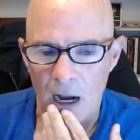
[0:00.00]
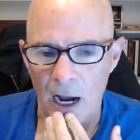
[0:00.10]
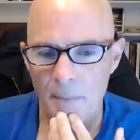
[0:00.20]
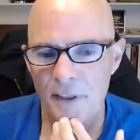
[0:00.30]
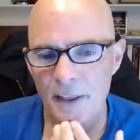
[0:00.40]

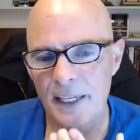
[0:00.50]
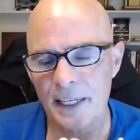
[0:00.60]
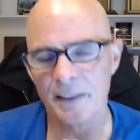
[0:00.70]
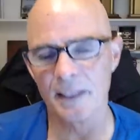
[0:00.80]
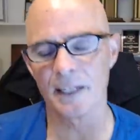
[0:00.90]
I'm
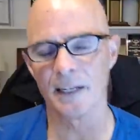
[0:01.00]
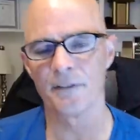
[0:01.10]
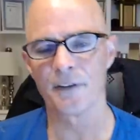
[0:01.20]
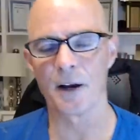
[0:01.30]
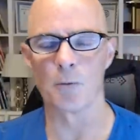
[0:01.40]
thinking that
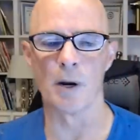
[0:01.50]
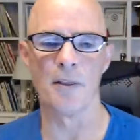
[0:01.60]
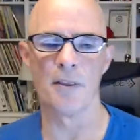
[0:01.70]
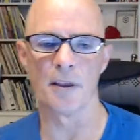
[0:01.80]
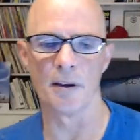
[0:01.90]
if I
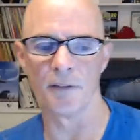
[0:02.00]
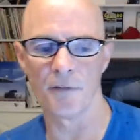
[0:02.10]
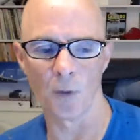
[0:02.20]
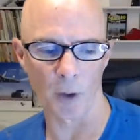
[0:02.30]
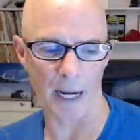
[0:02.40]
run the
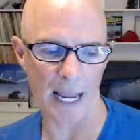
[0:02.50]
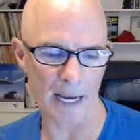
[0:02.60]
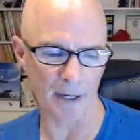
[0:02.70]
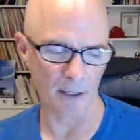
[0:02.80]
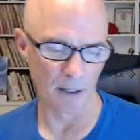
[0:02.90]

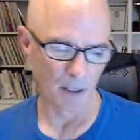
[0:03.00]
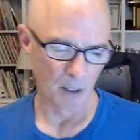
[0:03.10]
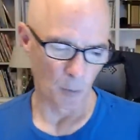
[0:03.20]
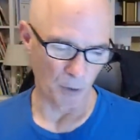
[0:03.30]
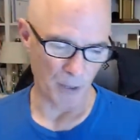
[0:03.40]
4-8
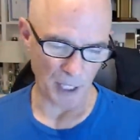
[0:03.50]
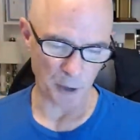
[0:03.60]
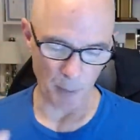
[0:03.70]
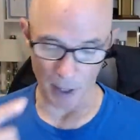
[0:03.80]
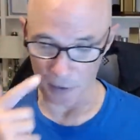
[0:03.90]
with
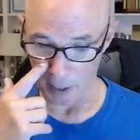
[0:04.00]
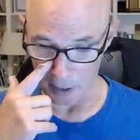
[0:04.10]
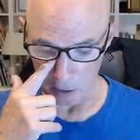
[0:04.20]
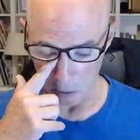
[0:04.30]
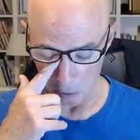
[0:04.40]

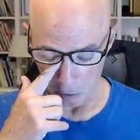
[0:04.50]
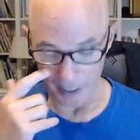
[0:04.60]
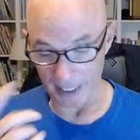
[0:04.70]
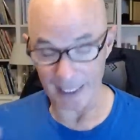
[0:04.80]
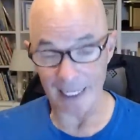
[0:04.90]
nitromethane,
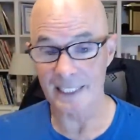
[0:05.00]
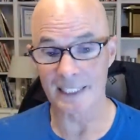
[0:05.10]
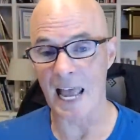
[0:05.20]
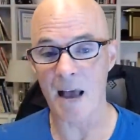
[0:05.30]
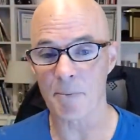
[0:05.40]
that it
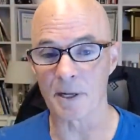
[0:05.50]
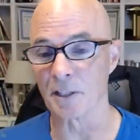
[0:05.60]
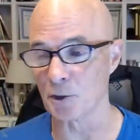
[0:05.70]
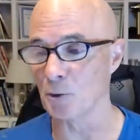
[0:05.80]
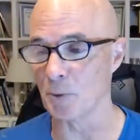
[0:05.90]
needs to happen
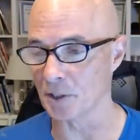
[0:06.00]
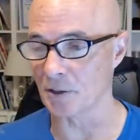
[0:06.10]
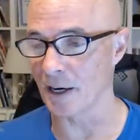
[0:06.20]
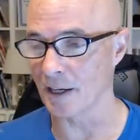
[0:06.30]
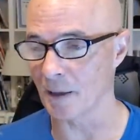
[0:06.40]
on zoomies,
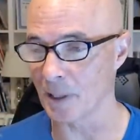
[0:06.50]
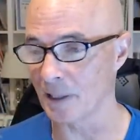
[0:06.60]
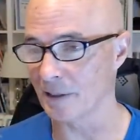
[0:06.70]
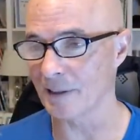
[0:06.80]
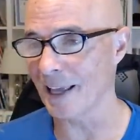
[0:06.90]
right? I
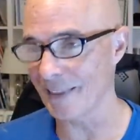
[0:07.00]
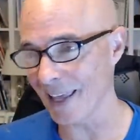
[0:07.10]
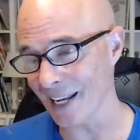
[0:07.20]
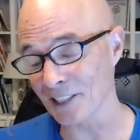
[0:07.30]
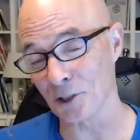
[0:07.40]
mean, that,
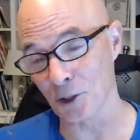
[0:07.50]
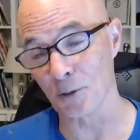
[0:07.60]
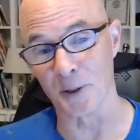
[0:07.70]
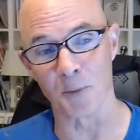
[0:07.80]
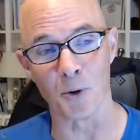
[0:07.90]
that actually should
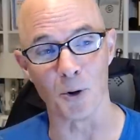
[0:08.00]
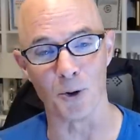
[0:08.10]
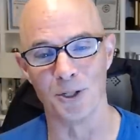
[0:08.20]
have been the poll.